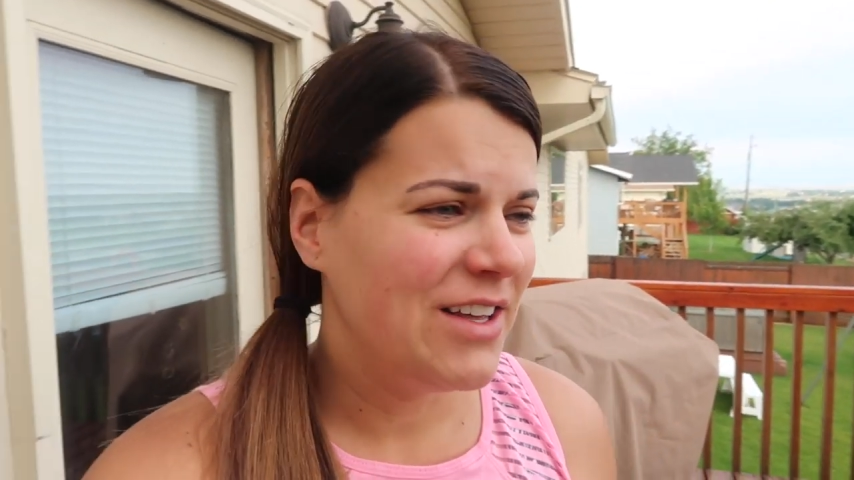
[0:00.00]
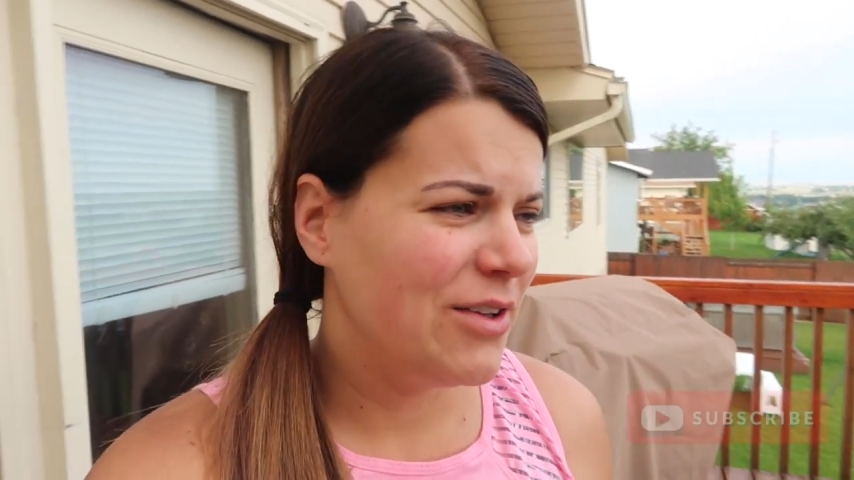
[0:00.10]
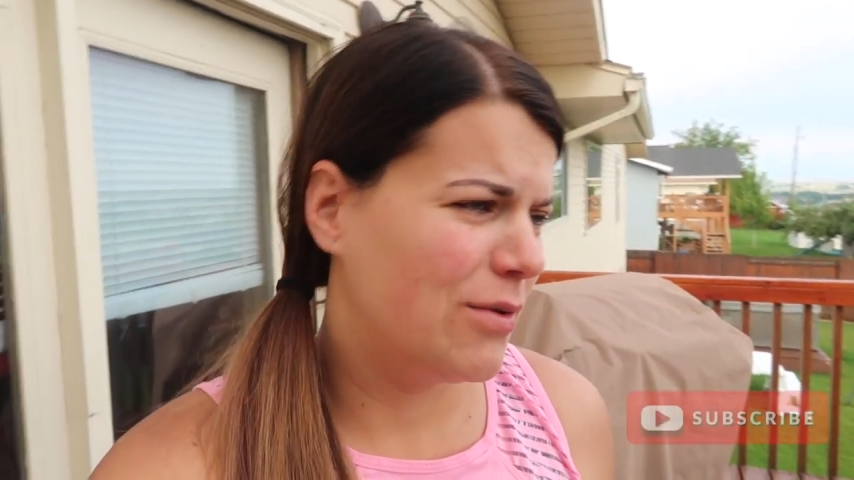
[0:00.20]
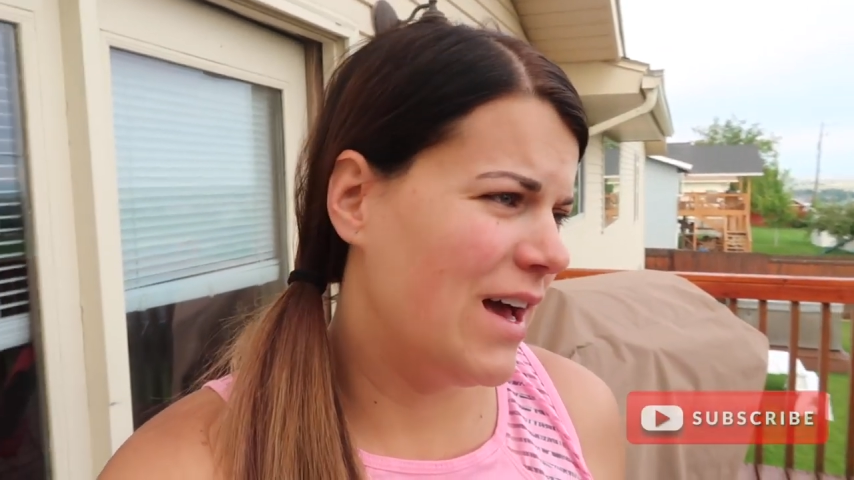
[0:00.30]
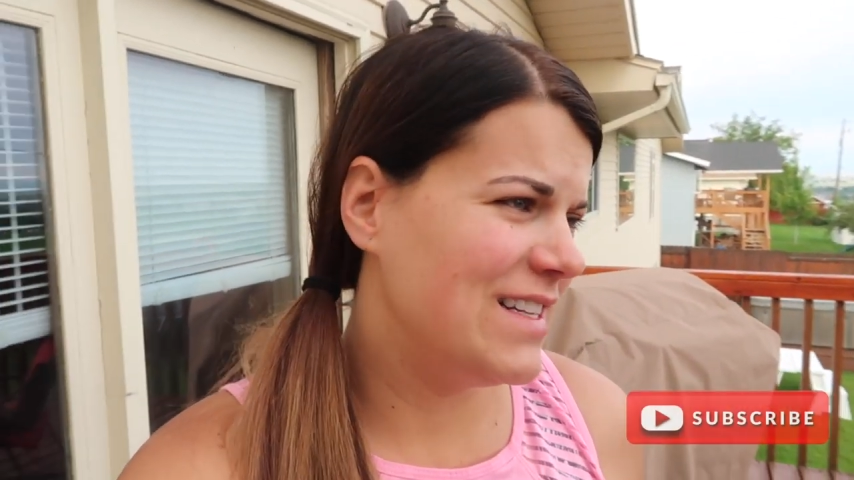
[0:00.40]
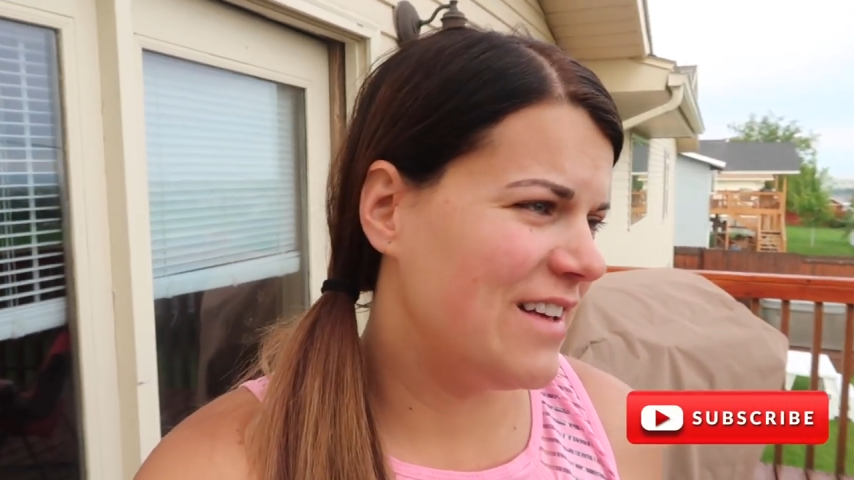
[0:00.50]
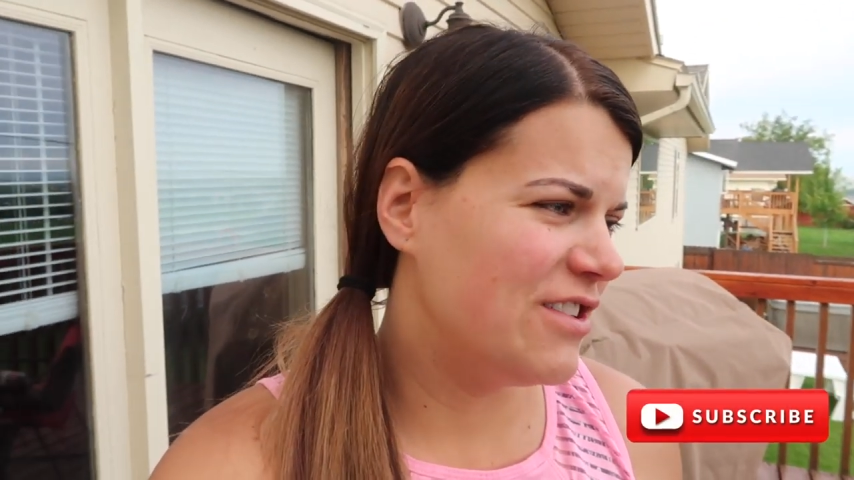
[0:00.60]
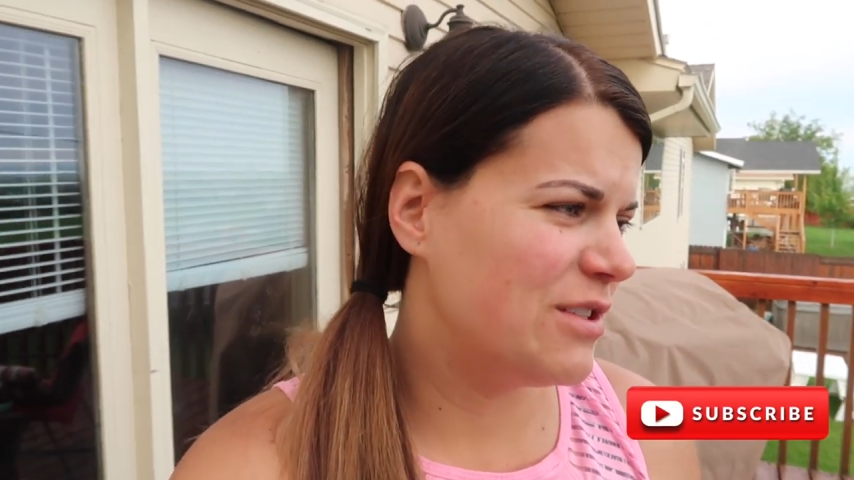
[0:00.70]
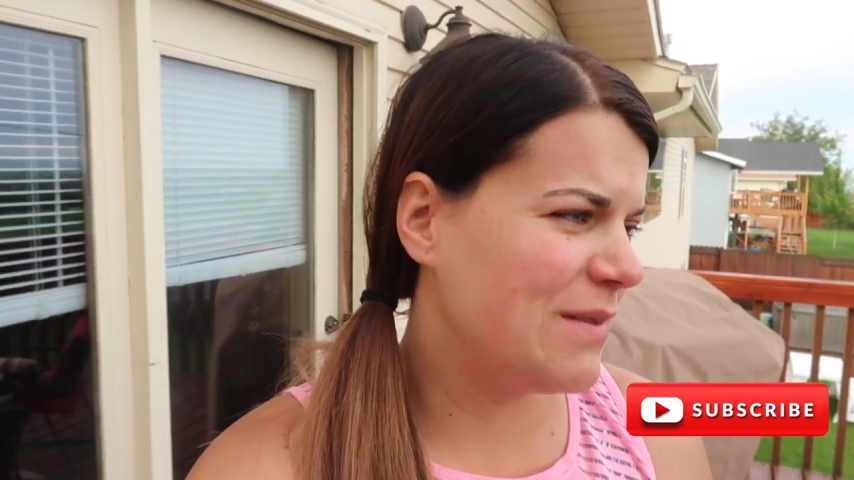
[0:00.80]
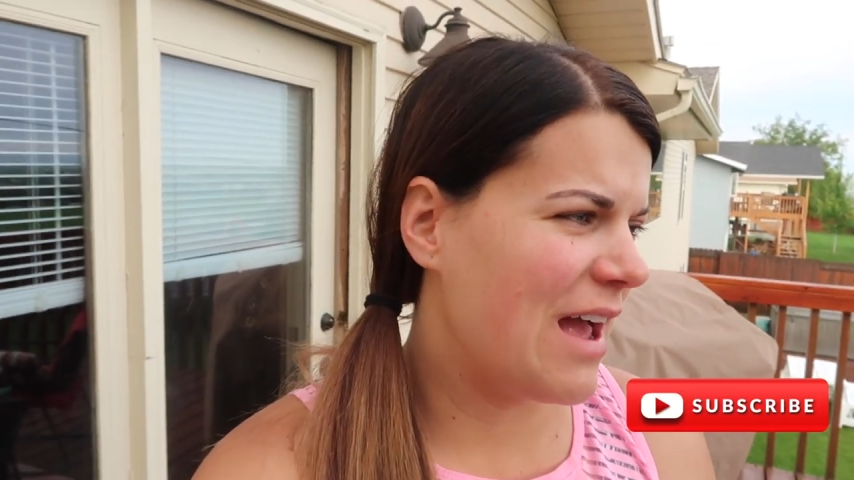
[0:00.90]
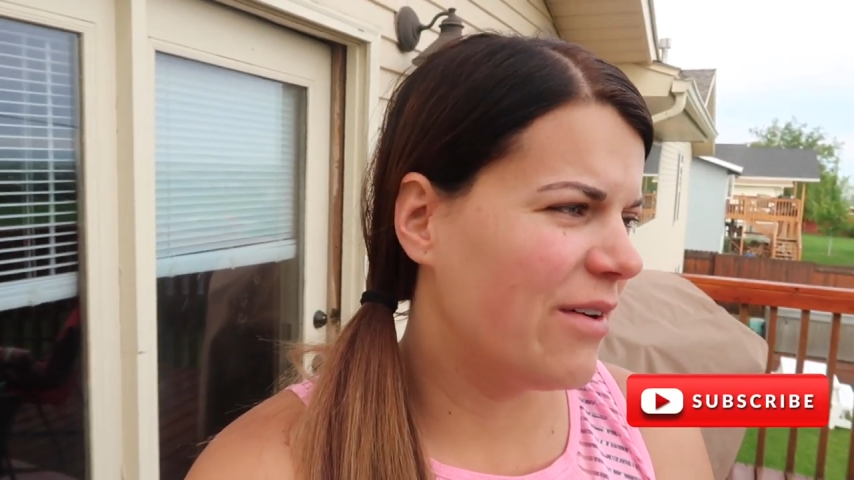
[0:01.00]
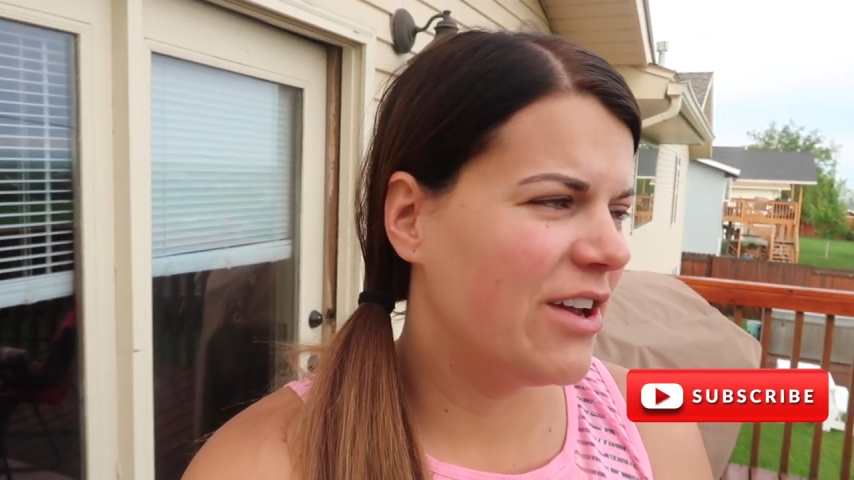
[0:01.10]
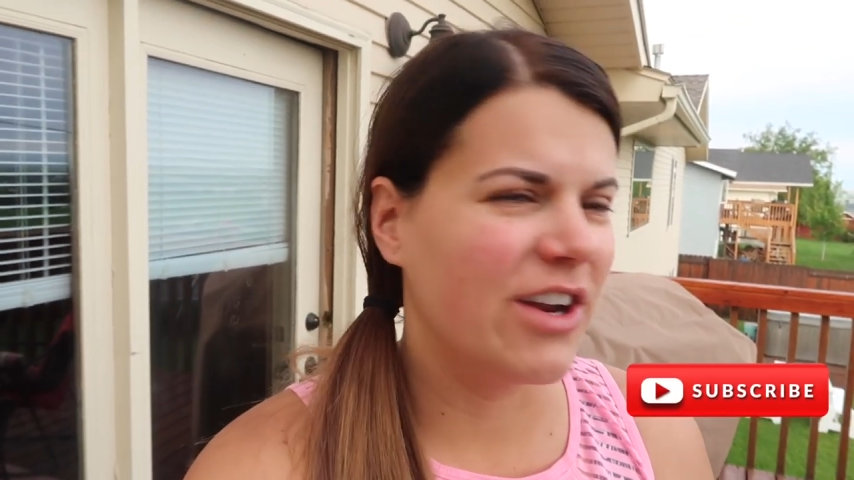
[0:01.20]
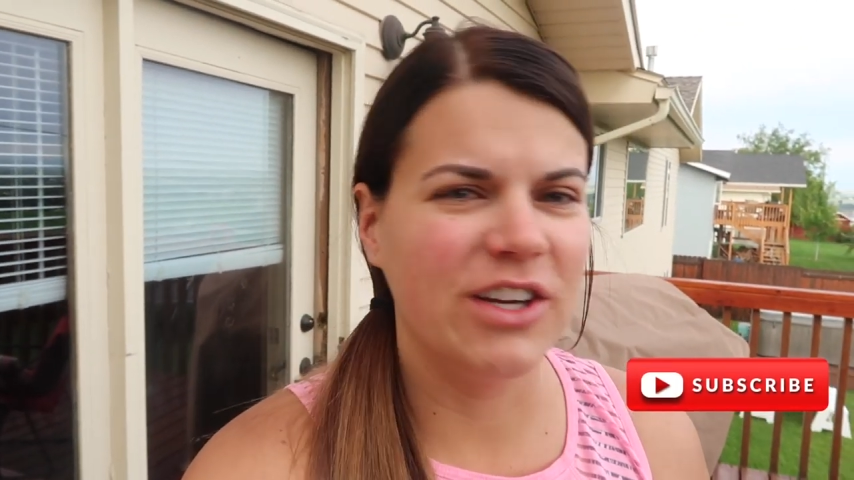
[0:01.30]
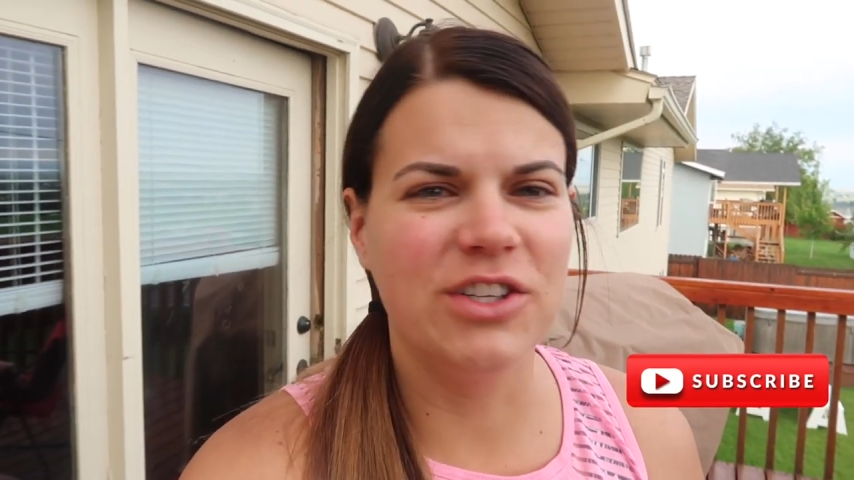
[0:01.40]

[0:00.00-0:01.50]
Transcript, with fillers: You guys, I've just been out here